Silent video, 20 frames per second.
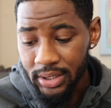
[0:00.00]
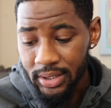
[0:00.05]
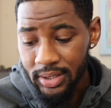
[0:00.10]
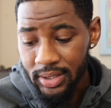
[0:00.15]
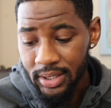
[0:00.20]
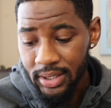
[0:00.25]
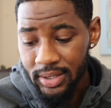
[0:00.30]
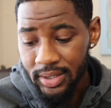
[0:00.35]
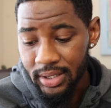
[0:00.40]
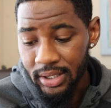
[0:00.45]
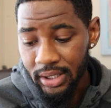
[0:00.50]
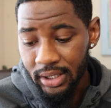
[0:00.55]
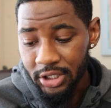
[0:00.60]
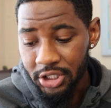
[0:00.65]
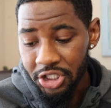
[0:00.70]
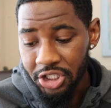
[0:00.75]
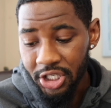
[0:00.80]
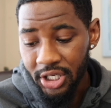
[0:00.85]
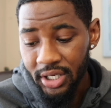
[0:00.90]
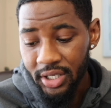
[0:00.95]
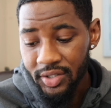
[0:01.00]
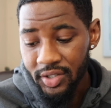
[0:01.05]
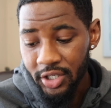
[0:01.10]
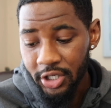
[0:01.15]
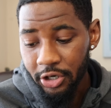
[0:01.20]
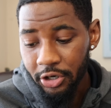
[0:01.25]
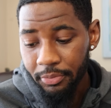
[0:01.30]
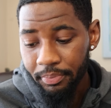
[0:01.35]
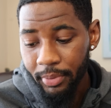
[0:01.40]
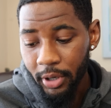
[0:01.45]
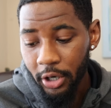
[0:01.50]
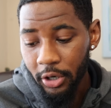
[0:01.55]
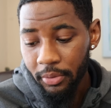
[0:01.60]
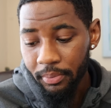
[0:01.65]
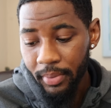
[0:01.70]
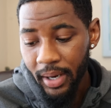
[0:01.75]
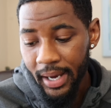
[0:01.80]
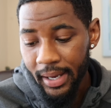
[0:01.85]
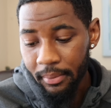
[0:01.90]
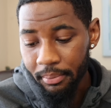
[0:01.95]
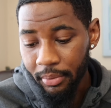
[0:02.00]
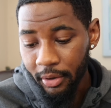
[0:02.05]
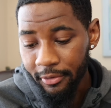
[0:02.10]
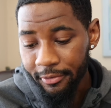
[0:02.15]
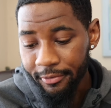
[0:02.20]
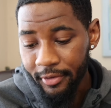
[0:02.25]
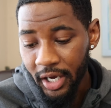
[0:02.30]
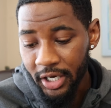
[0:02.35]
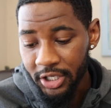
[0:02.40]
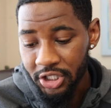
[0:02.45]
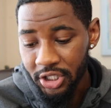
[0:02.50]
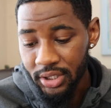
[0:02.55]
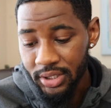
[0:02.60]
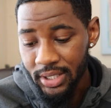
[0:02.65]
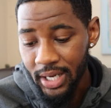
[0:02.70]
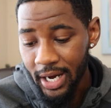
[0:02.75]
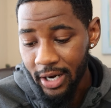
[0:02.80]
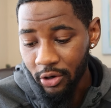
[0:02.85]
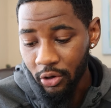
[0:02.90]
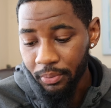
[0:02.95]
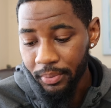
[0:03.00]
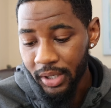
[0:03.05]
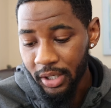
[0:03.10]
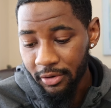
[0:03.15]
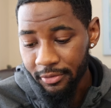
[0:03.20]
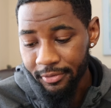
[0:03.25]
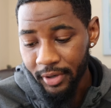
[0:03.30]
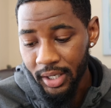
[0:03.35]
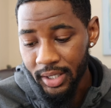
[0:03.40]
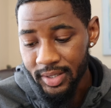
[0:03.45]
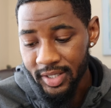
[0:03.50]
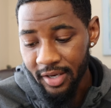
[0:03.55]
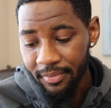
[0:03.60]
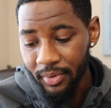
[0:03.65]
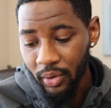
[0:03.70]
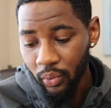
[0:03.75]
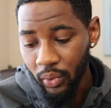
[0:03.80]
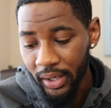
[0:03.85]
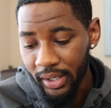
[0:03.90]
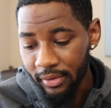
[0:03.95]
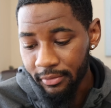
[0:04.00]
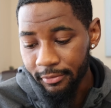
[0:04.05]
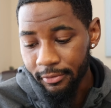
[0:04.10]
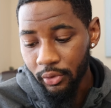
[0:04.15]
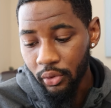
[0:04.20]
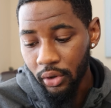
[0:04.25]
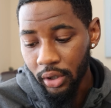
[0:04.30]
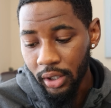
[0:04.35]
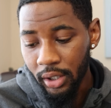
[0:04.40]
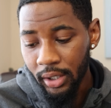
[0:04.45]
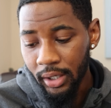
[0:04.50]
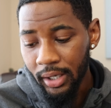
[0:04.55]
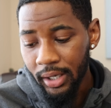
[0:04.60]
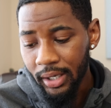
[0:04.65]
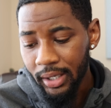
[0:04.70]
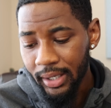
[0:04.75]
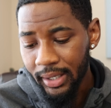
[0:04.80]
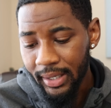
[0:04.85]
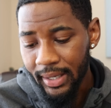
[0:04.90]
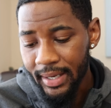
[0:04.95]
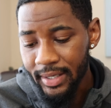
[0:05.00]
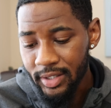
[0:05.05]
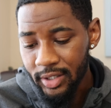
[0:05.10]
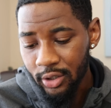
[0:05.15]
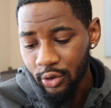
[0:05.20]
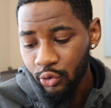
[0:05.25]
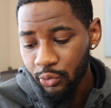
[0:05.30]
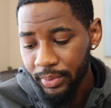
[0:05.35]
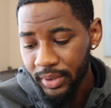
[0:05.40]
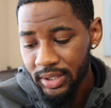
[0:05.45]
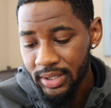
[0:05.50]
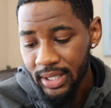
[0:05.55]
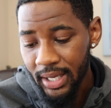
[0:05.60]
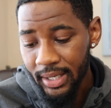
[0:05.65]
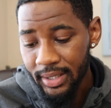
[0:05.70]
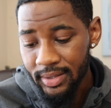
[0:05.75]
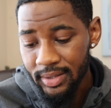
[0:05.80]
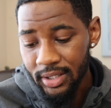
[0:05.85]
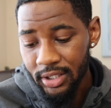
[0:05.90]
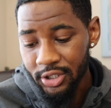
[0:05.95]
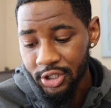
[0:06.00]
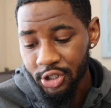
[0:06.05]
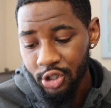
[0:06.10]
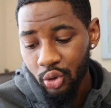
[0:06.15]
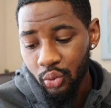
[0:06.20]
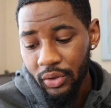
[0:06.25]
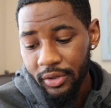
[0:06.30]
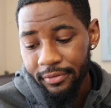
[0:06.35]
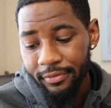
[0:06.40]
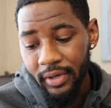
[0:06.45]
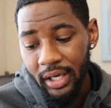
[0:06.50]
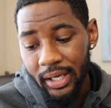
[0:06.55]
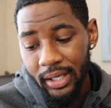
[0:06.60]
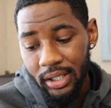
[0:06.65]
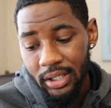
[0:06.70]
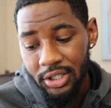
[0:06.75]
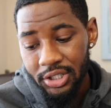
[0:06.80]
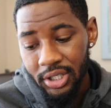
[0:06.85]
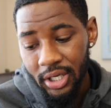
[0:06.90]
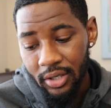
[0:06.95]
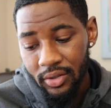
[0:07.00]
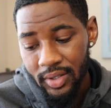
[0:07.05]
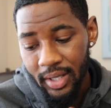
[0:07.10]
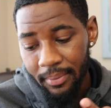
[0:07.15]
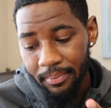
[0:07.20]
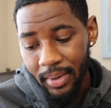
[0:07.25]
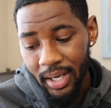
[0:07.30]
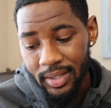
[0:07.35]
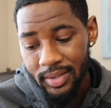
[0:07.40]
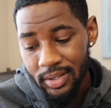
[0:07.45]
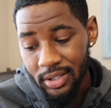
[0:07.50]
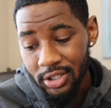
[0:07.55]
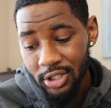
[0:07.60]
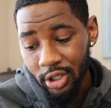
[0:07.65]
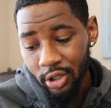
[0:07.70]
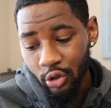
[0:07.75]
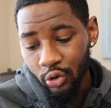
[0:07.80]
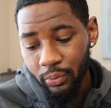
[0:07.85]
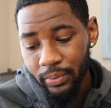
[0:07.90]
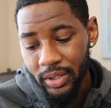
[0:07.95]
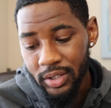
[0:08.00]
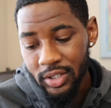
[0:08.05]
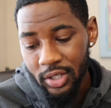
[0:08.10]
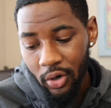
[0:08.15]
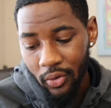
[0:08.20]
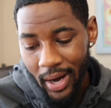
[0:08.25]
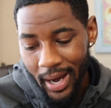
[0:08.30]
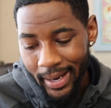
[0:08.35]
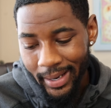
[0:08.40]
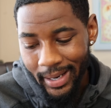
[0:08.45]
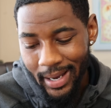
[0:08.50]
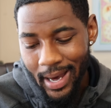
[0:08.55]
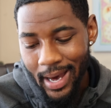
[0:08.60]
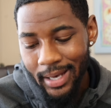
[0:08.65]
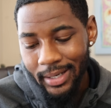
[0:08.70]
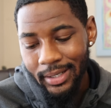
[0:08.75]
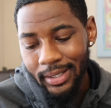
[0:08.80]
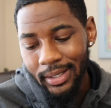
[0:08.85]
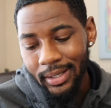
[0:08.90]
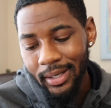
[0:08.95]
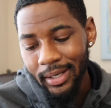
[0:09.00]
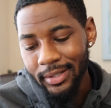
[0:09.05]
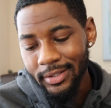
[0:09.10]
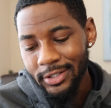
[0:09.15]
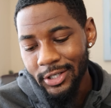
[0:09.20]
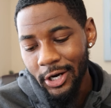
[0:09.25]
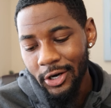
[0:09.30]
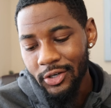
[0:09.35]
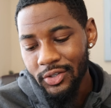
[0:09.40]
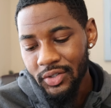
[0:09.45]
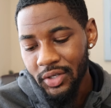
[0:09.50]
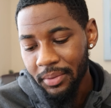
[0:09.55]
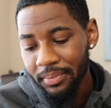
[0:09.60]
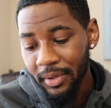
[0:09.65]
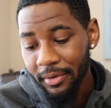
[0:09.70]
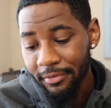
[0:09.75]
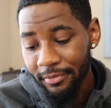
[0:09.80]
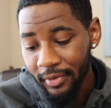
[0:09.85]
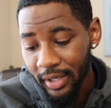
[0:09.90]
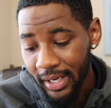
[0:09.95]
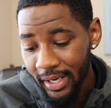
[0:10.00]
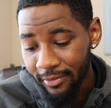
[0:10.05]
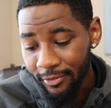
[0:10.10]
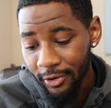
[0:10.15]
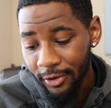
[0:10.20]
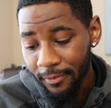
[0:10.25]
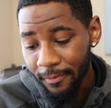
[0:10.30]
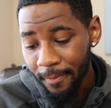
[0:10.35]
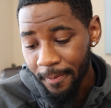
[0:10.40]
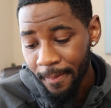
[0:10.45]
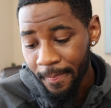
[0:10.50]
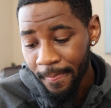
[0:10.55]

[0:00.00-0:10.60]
this is the cheesier per bite perfection Taco Bell fans have been waiting for. The quesalupa takes the chewy, flaky shells that makes the chalupa so iconic and turns up the flavor.